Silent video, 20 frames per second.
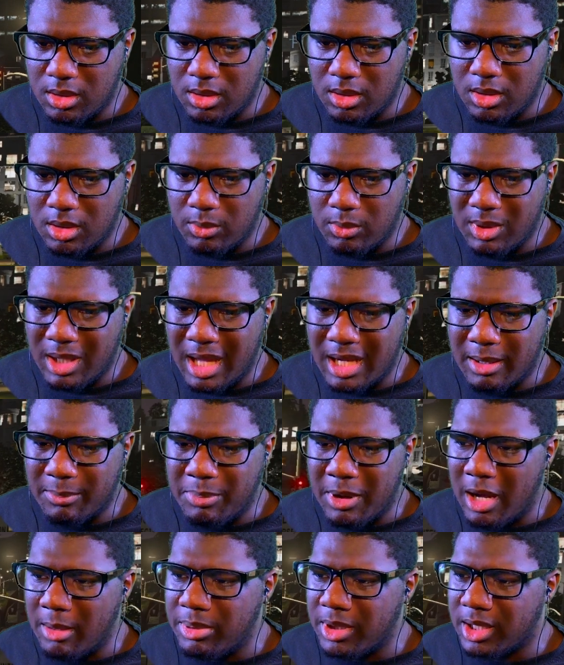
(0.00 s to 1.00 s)
We, we got a
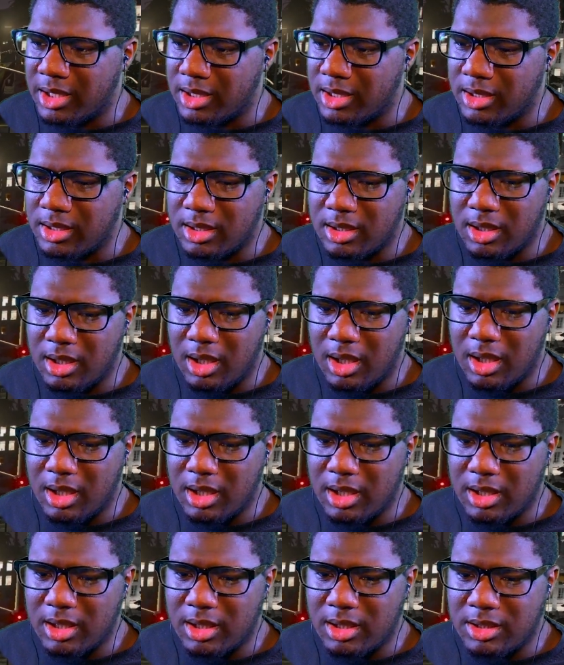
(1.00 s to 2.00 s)
public
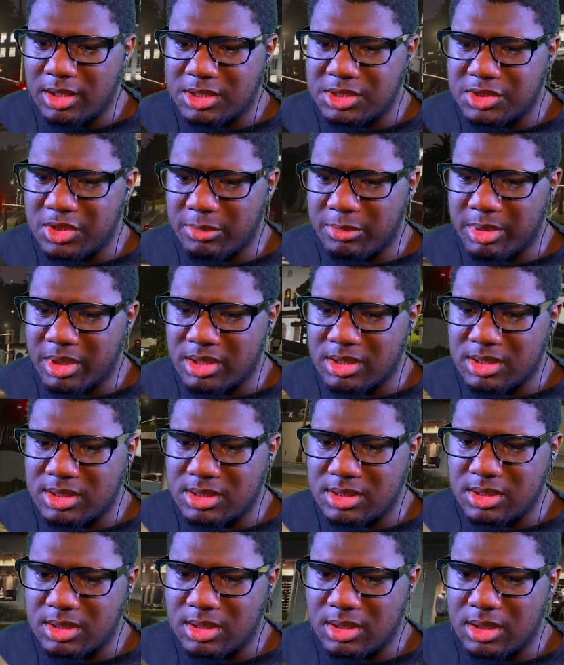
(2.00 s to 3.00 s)
uh
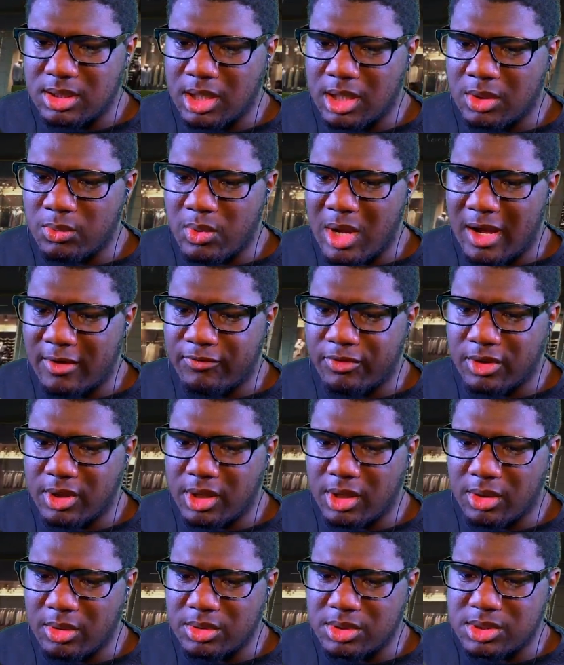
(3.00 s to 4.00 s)
disturbance in Rockford
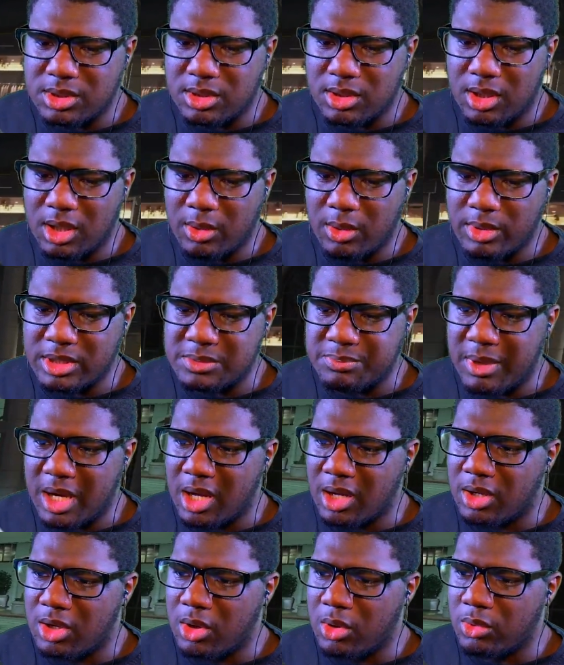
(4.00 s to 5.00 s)
Hills. Uh,
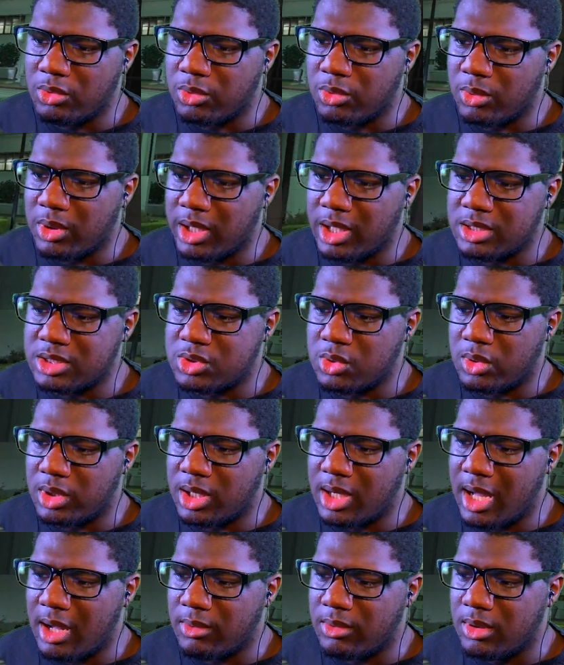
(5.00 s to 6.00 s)
respond code three and sort it
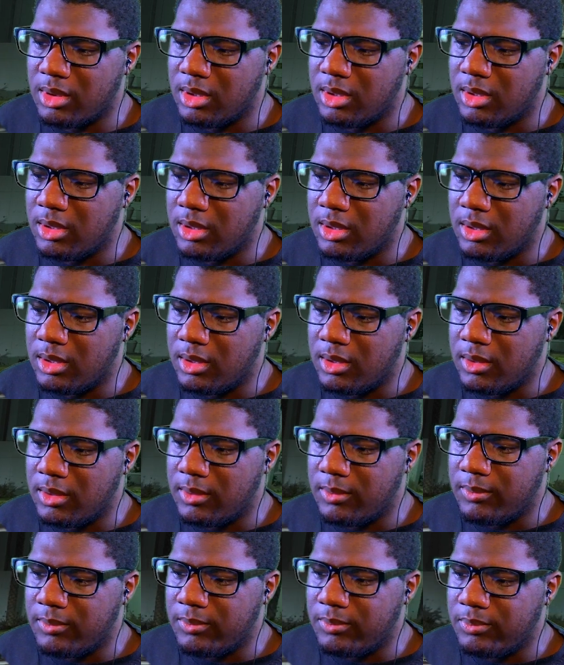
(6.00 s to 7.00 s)
out. Fourteen
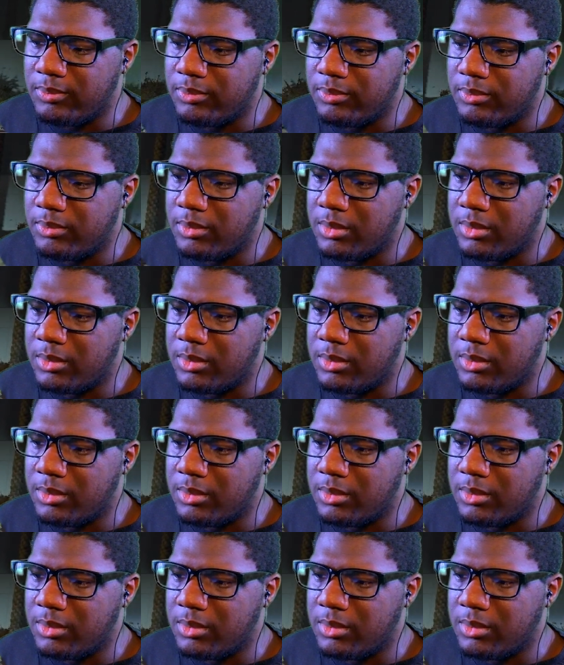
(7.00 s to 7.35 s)
forty.